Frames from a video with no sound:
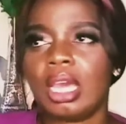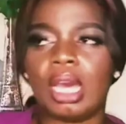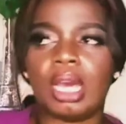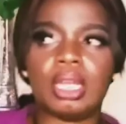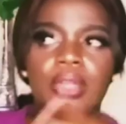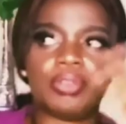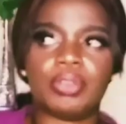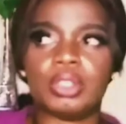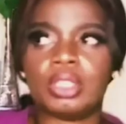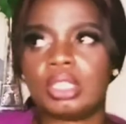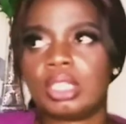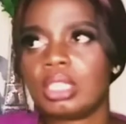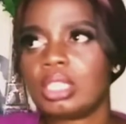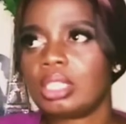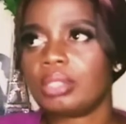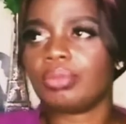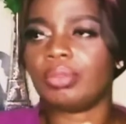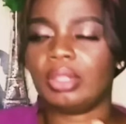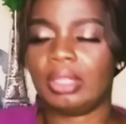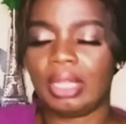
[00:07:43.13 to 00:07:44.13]
for this,
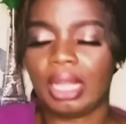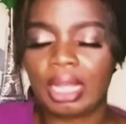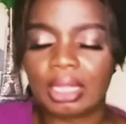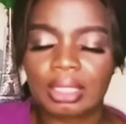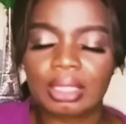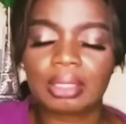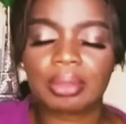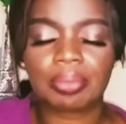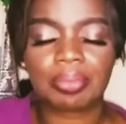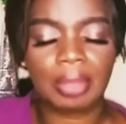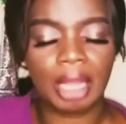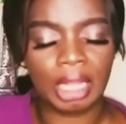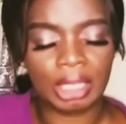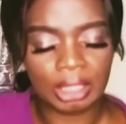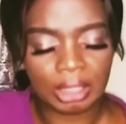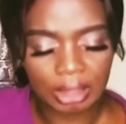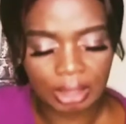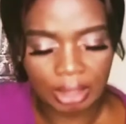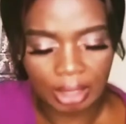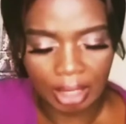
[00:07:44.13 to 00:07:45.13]
for that, I didn't
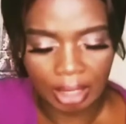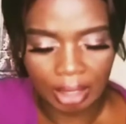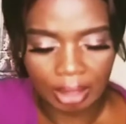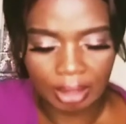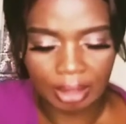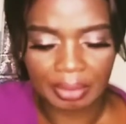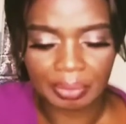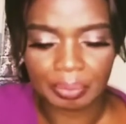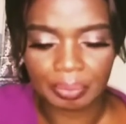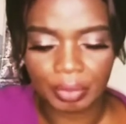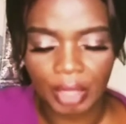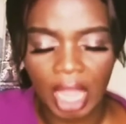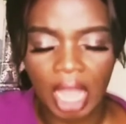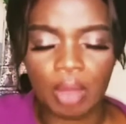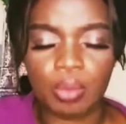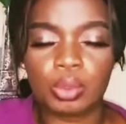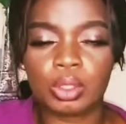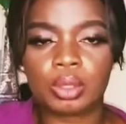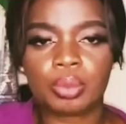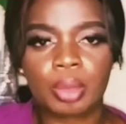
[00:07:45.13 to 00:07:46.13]
say anything.
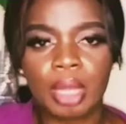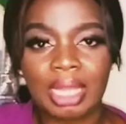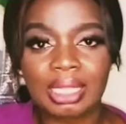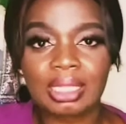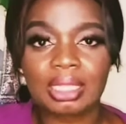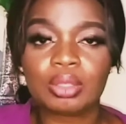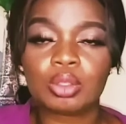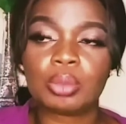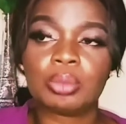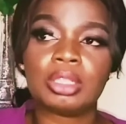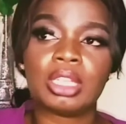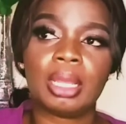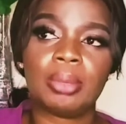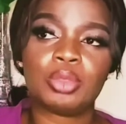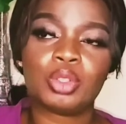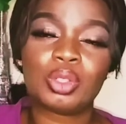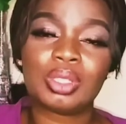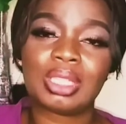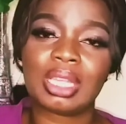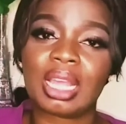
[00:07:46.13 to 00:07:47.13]
I said, sometimes
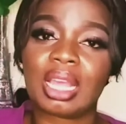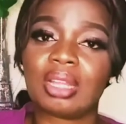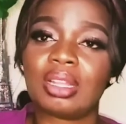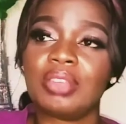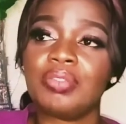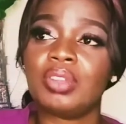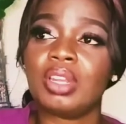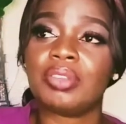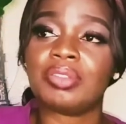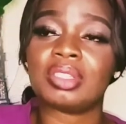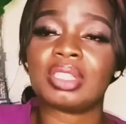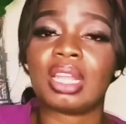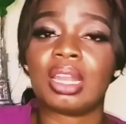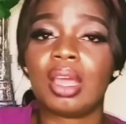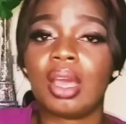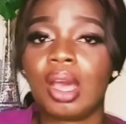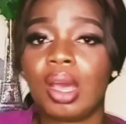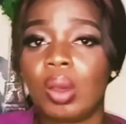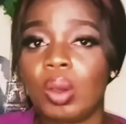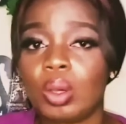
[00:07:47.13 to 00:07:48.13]
just take out, even if it's an
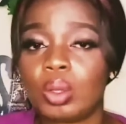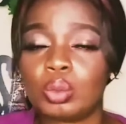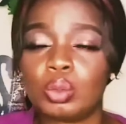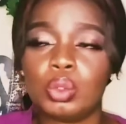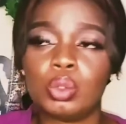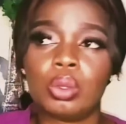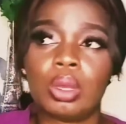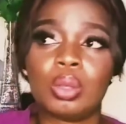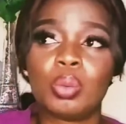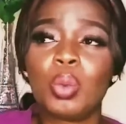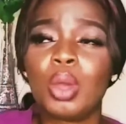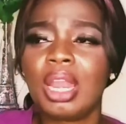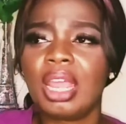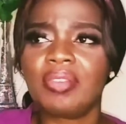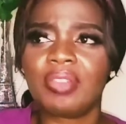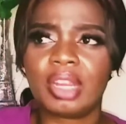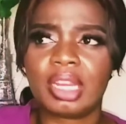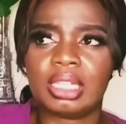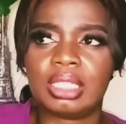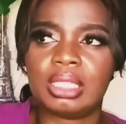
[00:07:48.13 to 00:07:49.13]
hour or 2 hours, whatever
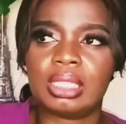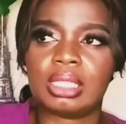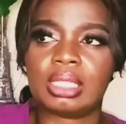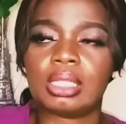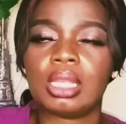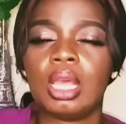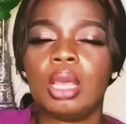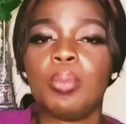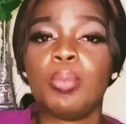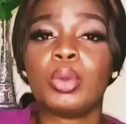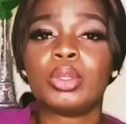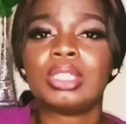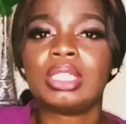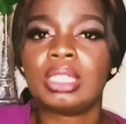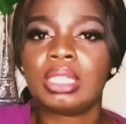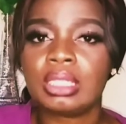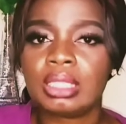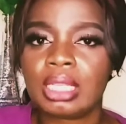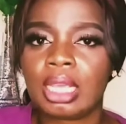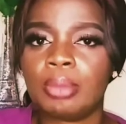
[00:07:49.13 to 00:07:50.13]
it is, but
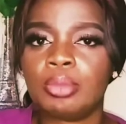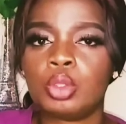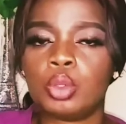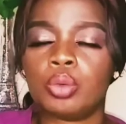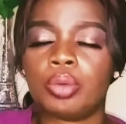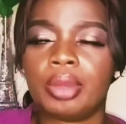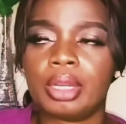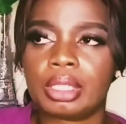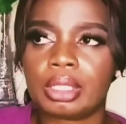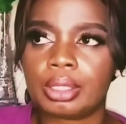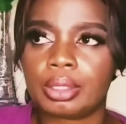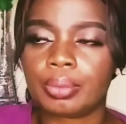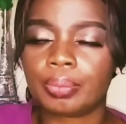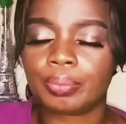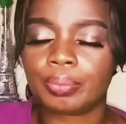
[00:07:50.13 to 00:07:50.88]
take time to rest.